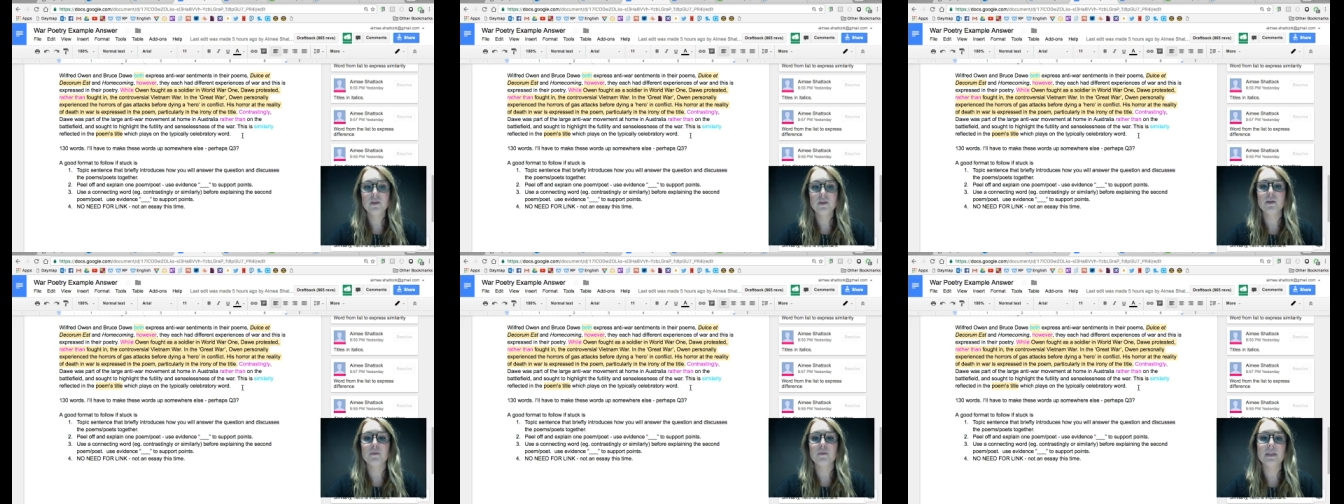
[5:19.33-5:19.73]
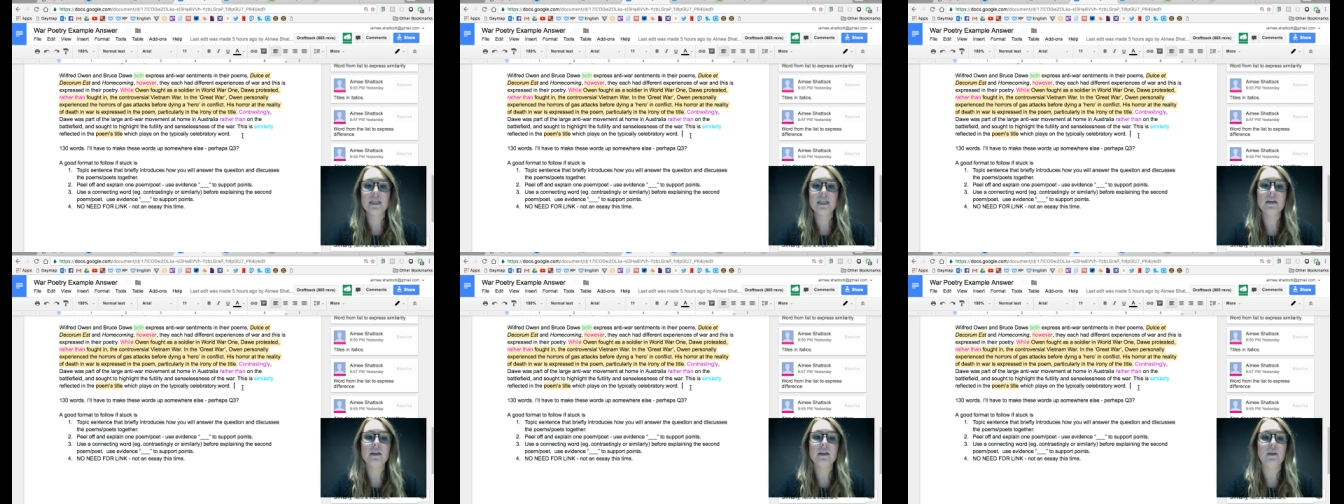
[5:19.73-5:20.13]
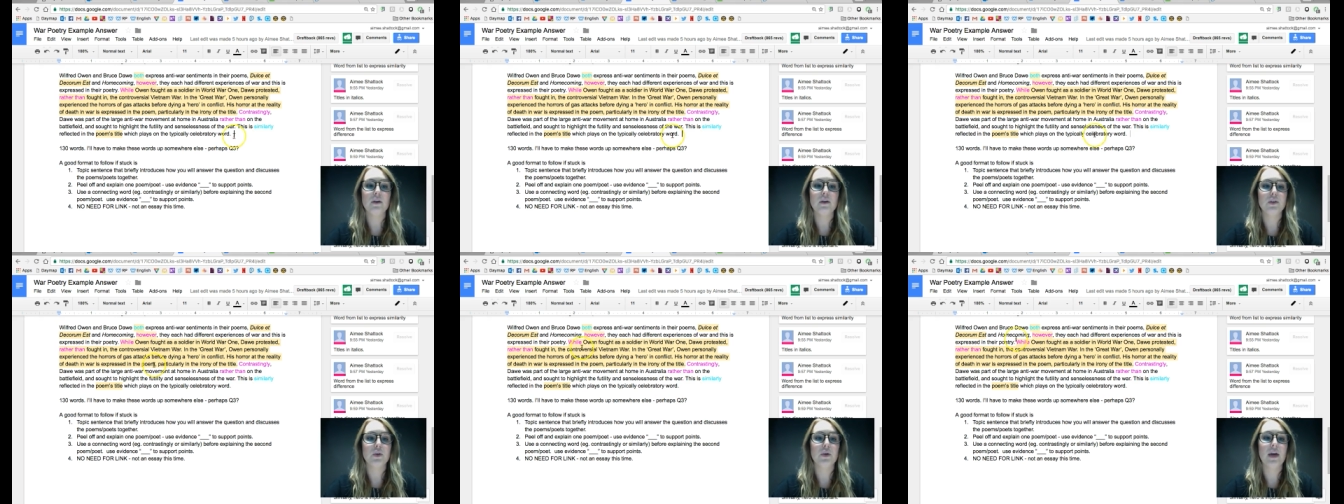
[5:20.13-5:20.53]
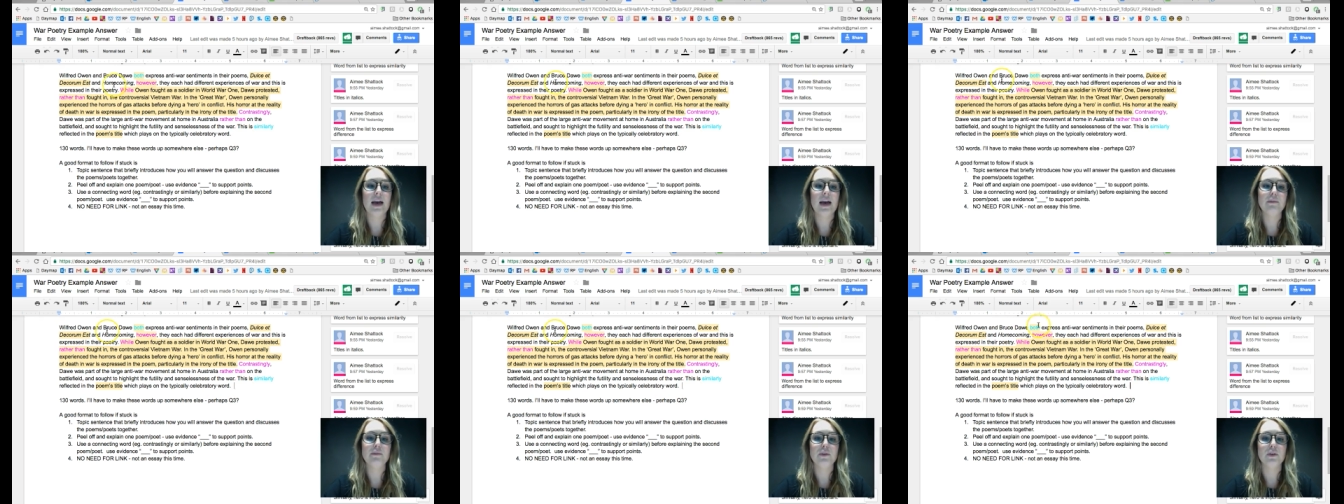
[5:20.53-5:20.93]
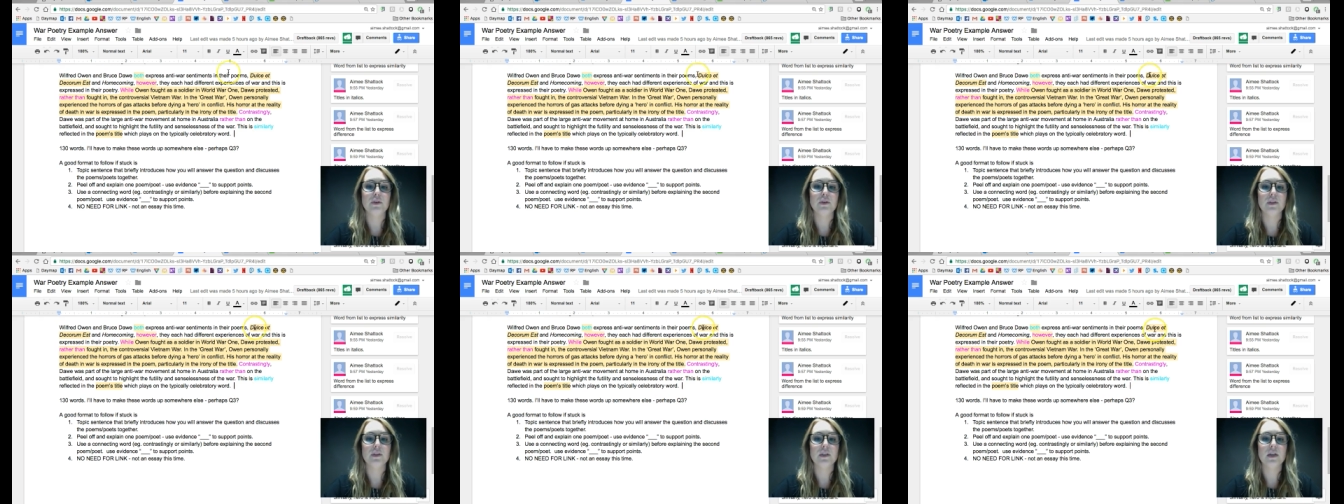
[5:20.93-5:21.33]
So particularly those who have
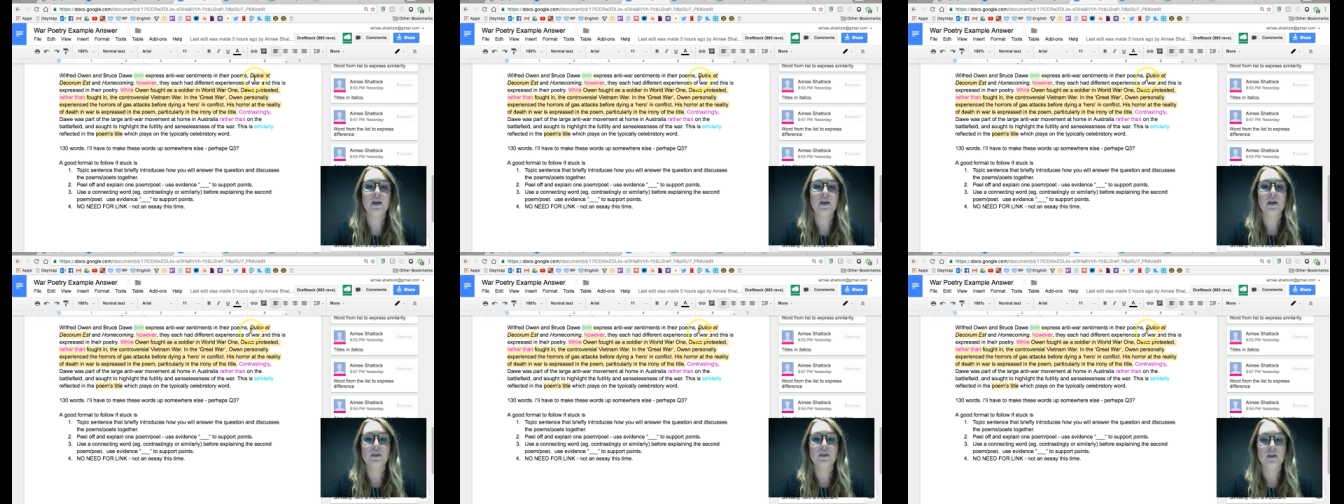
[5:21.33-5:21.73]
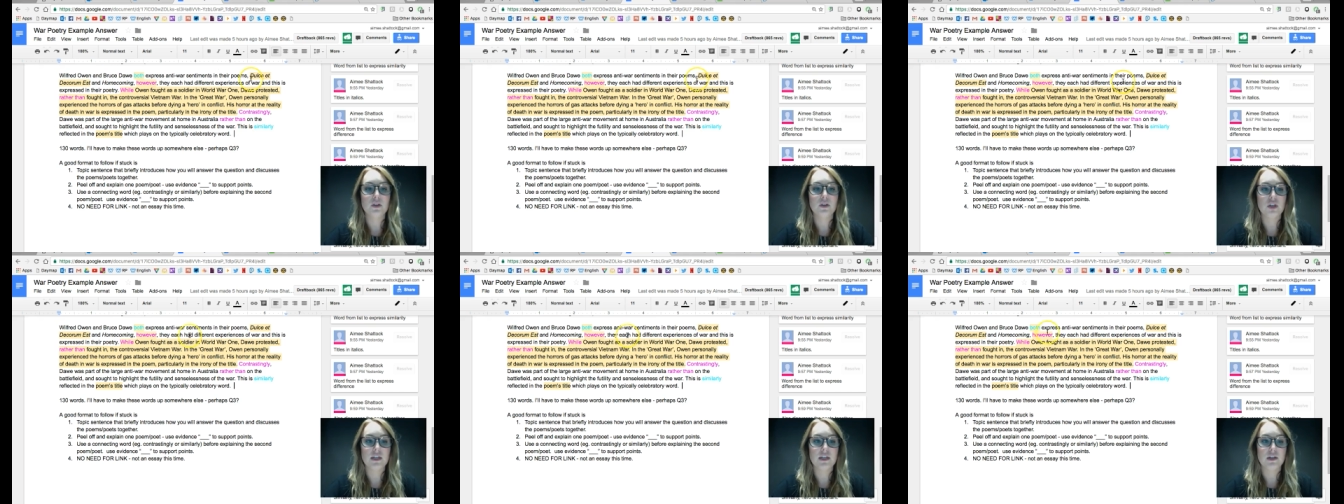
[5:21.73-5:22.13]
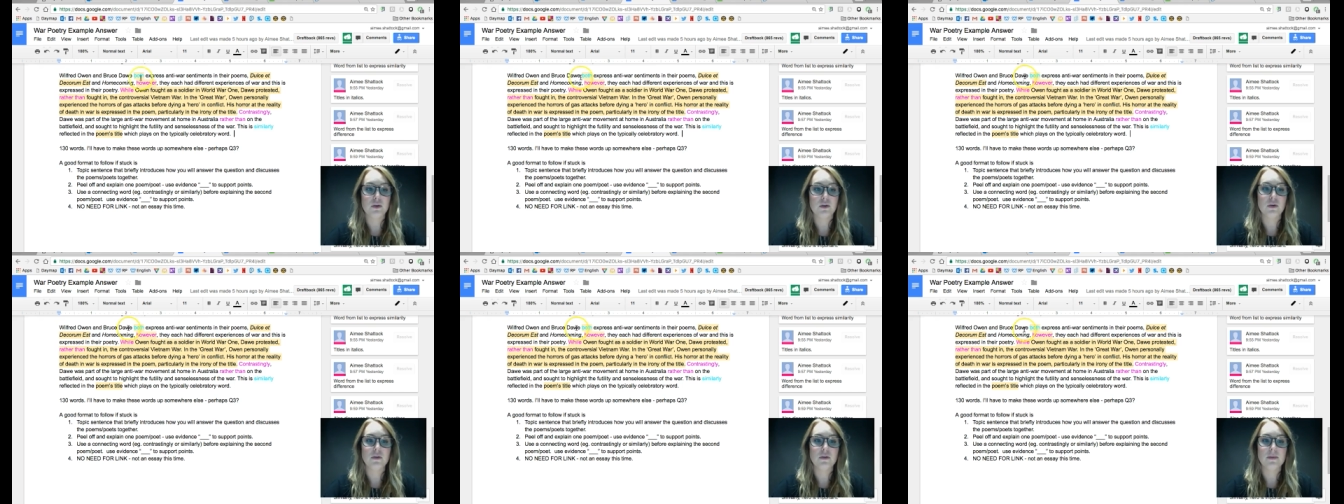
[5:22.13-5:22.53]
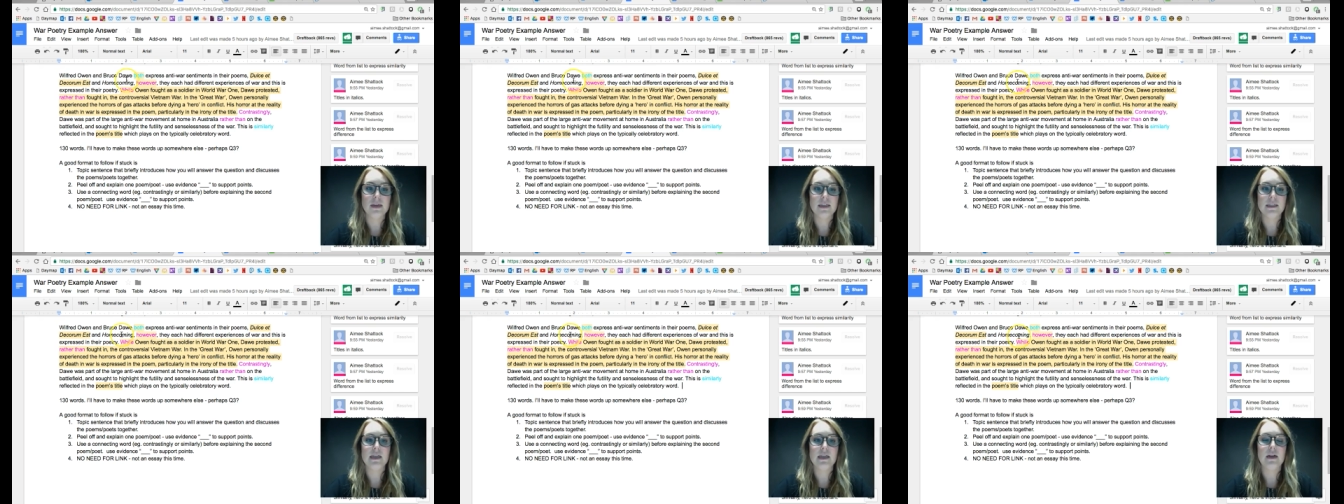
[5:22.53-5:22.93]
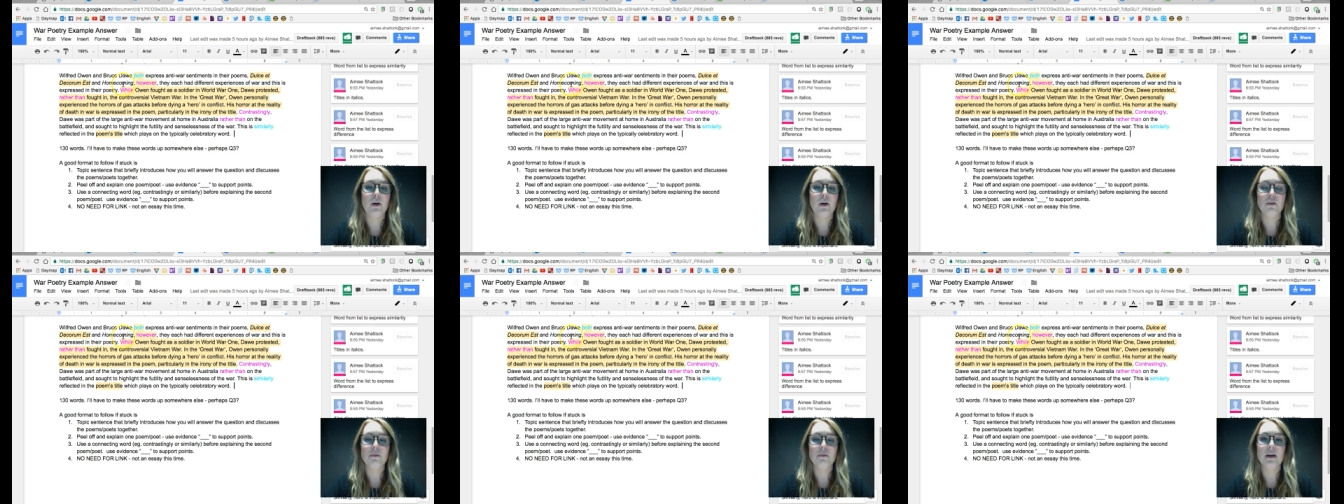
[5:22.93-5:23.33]
used Dulce et Decorum Est and
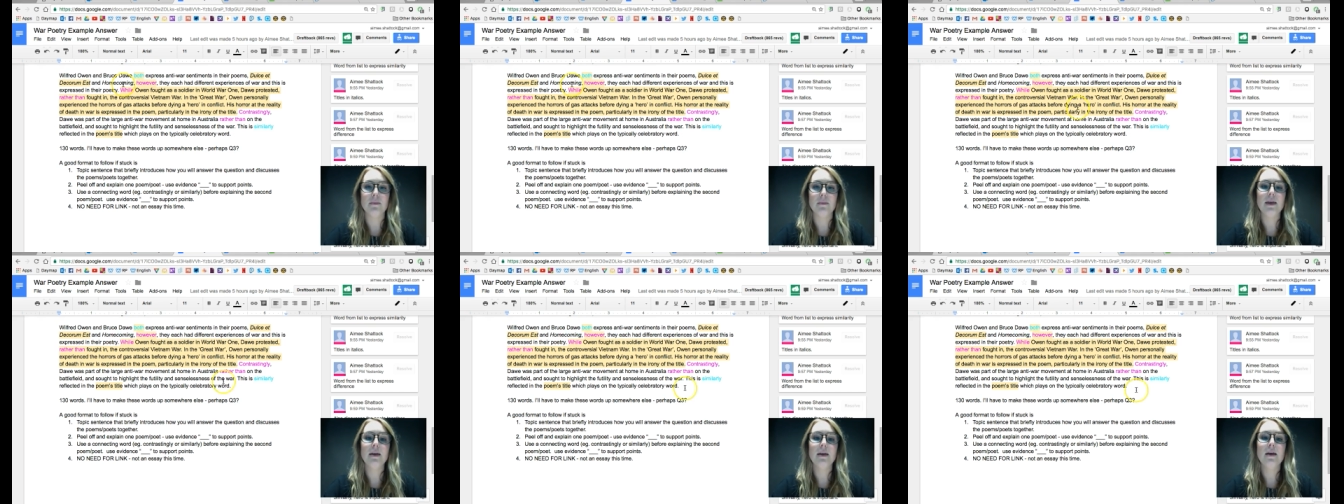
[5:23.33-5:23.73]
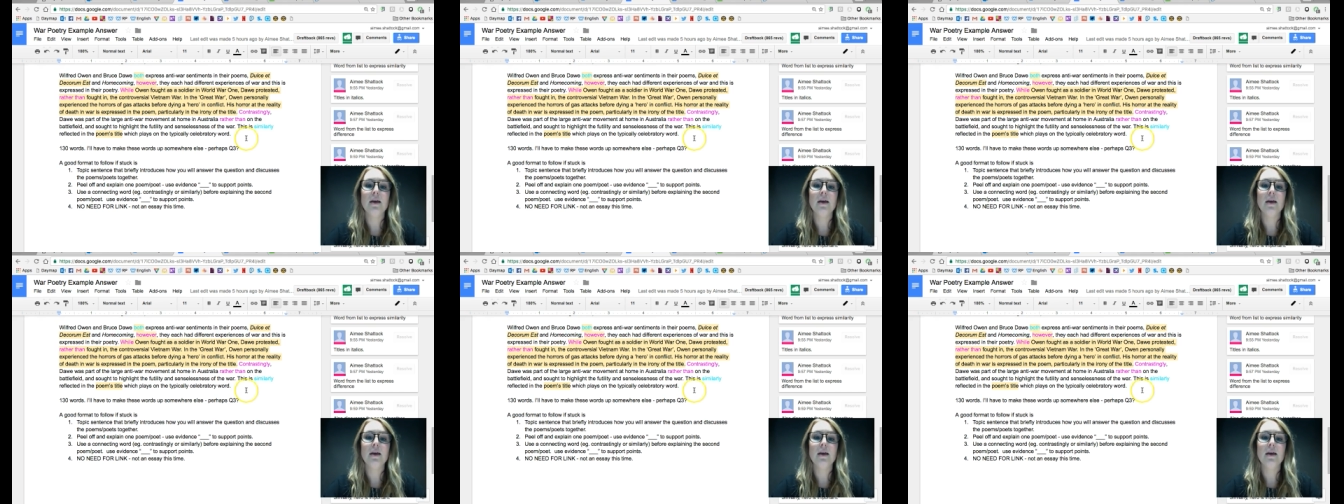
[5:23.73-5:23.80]
Homecoming,